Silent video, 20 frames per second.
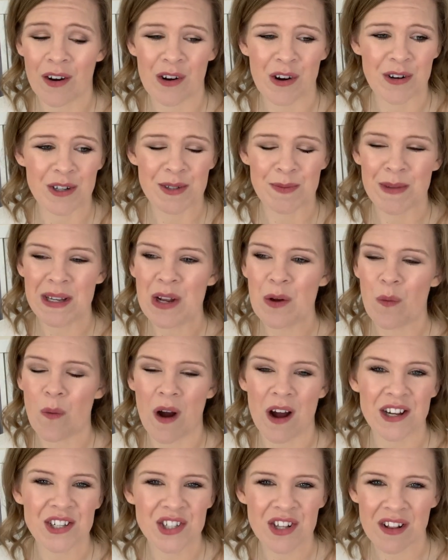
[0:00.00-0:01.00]
or as many
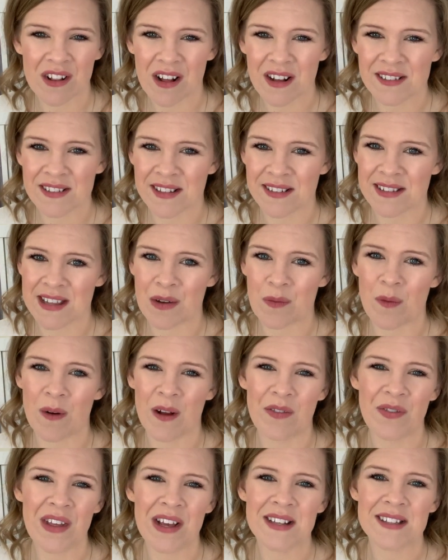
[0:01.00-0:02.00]
washcloths as they
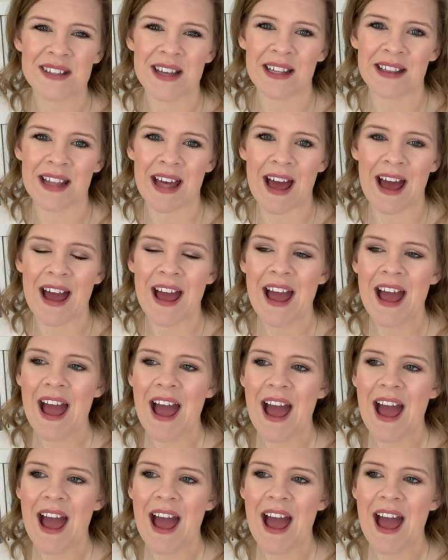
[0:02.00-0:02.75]
want, things like that.